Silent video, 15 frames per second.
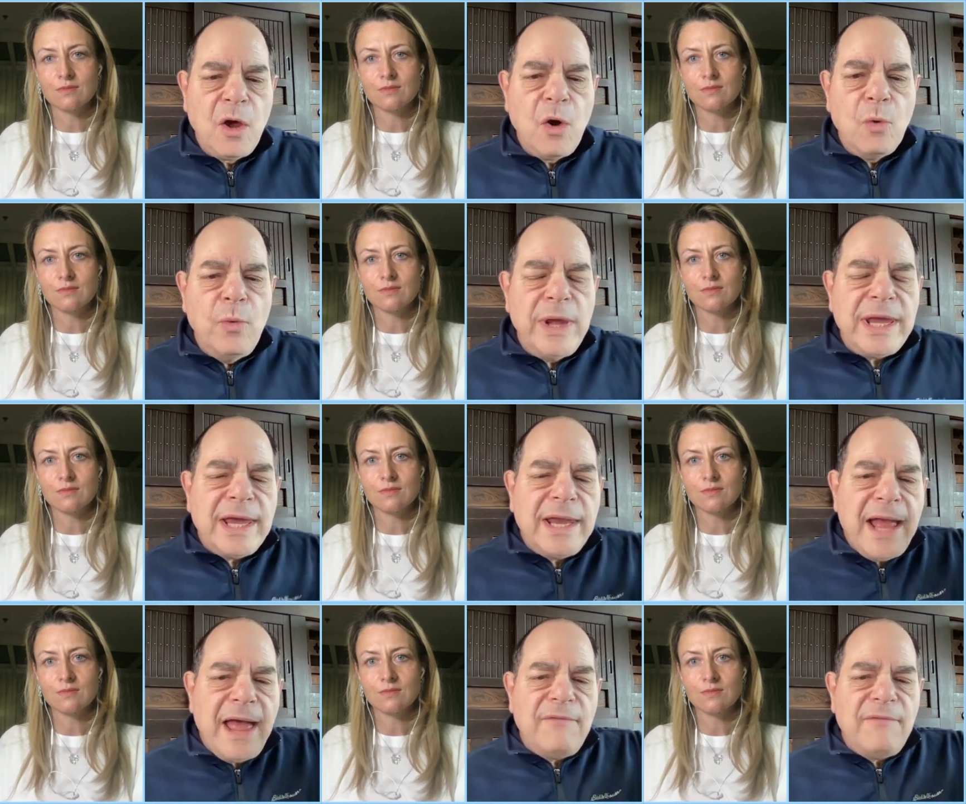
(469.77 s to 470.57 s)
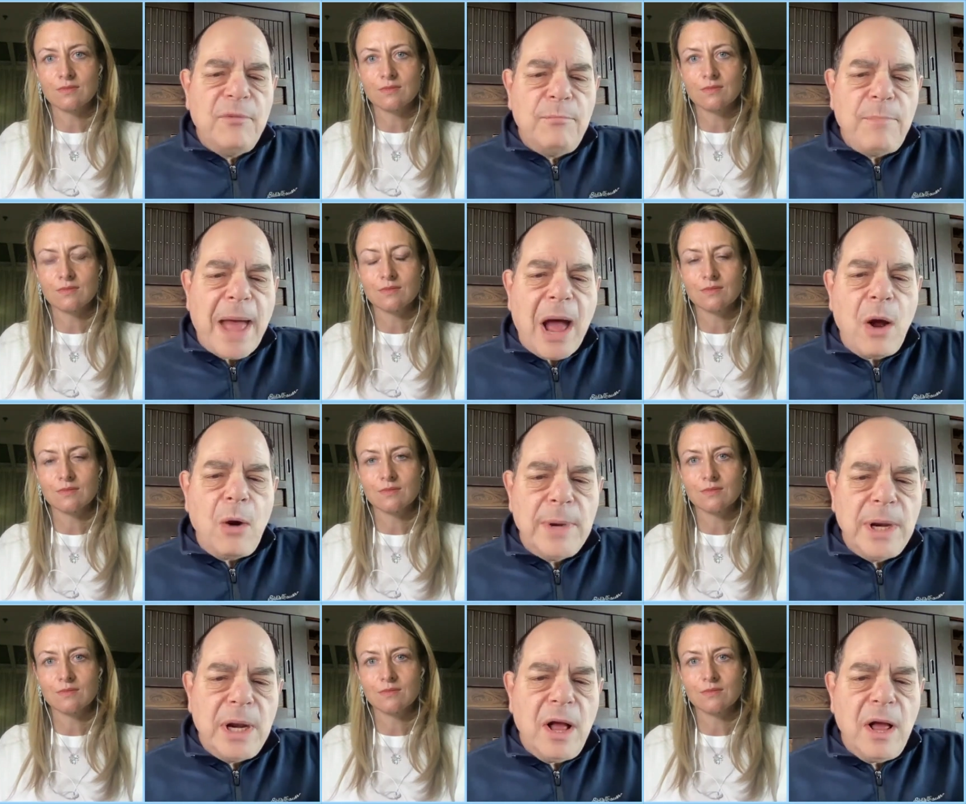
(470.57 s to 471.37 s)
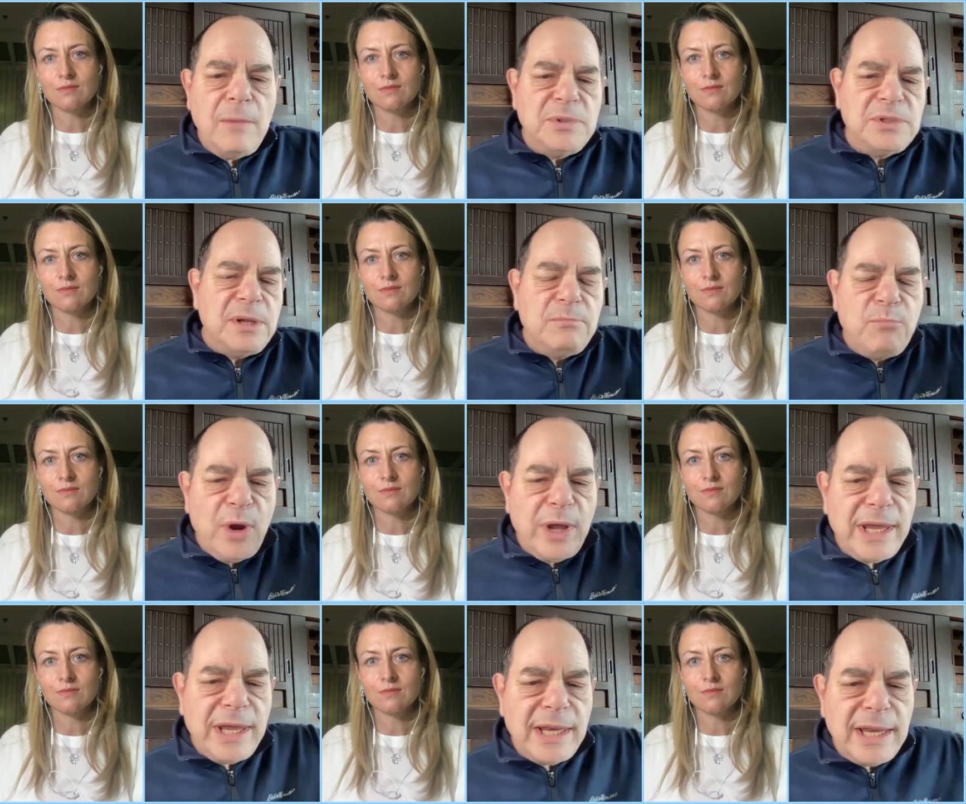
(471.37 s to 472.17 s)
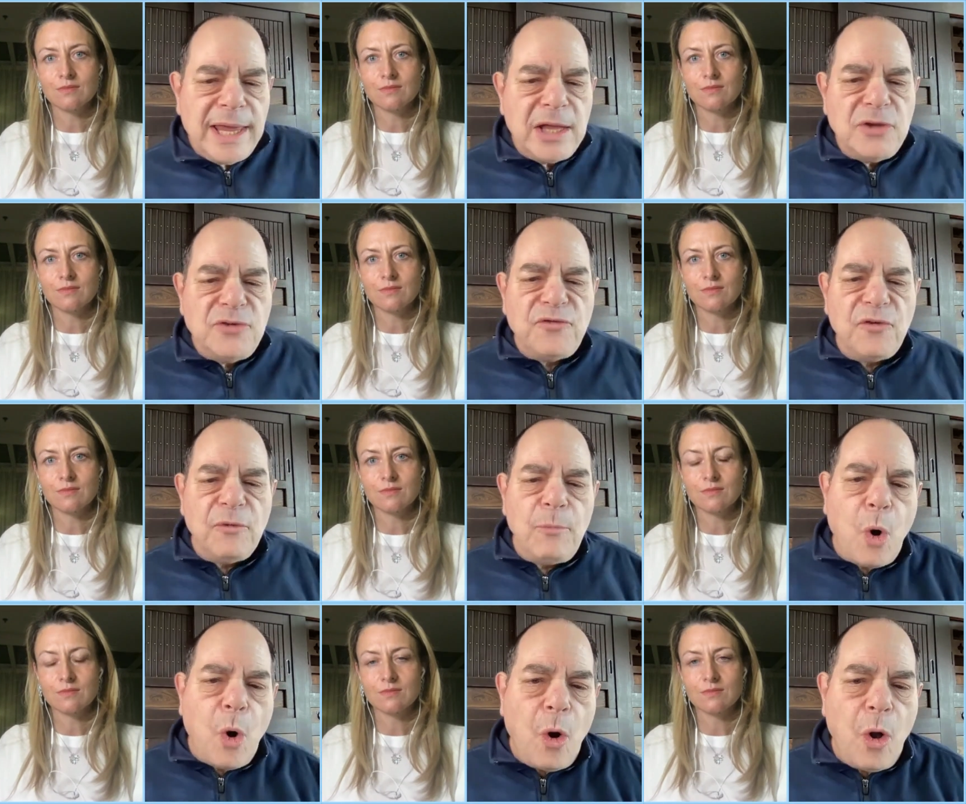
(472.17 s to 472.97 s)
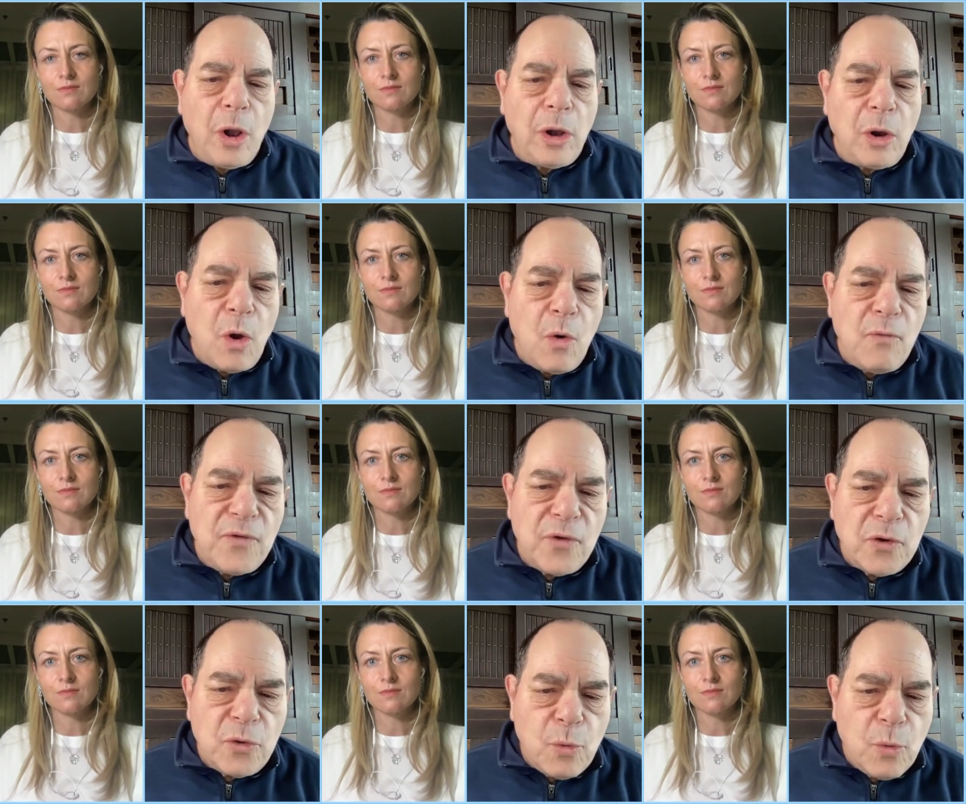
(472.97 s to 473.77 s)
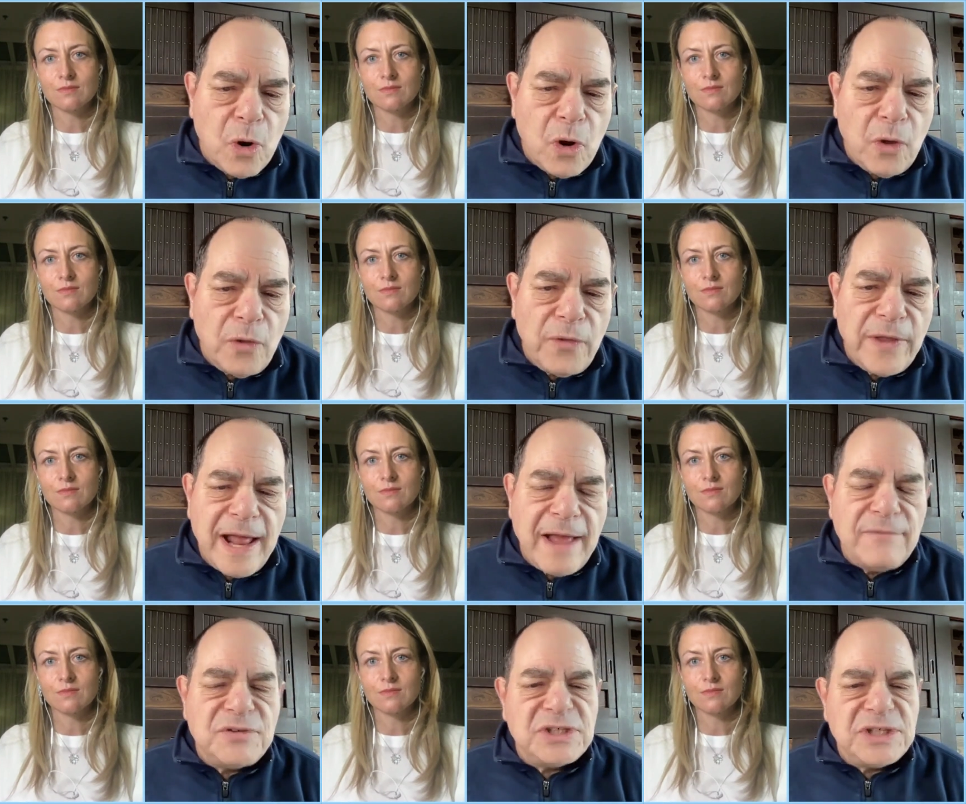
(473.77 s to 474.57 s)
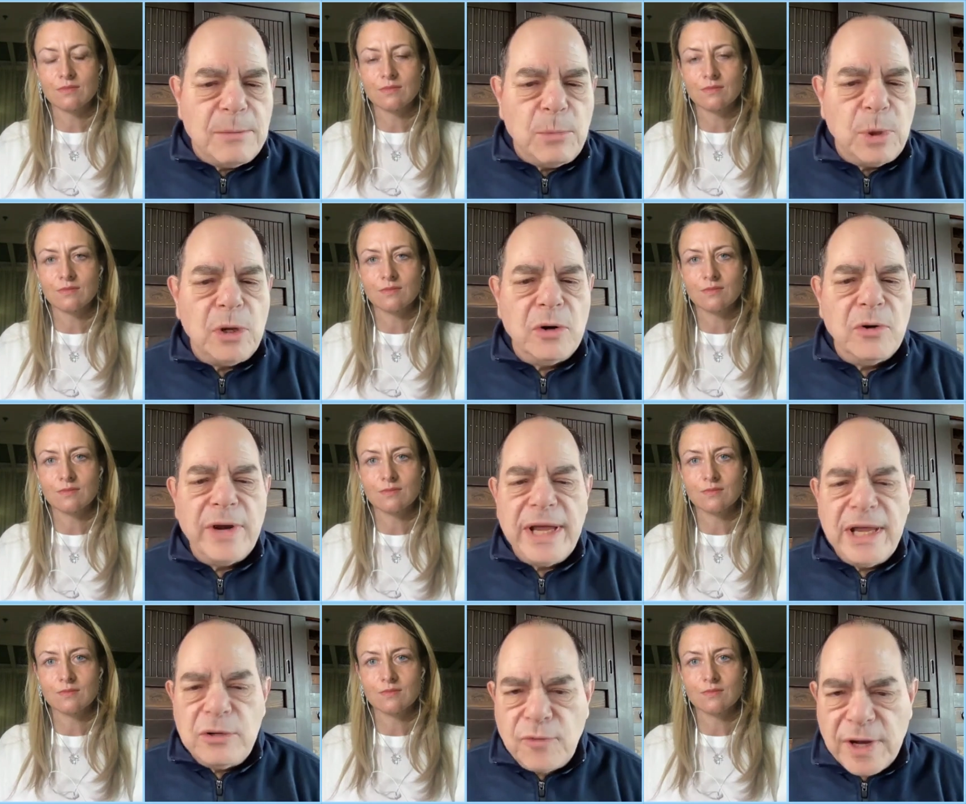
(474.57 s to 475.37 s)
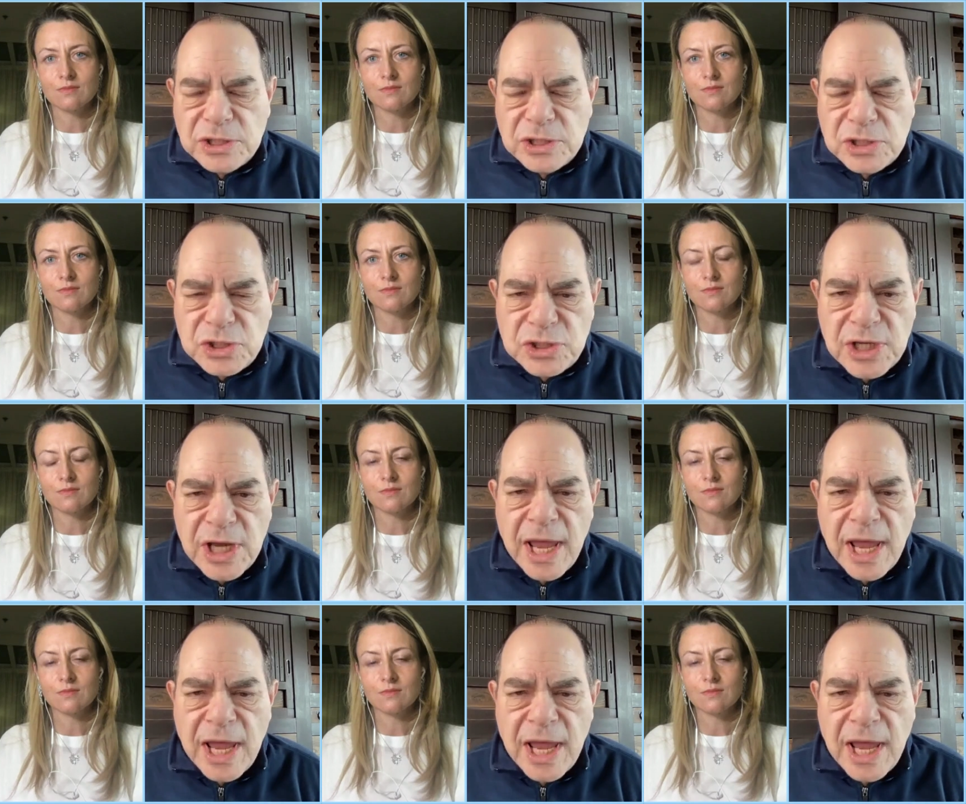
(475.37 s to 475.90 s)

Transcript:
Speaker 1: We can have empowerment hubs that bring in kids from all over the world that have similar interests.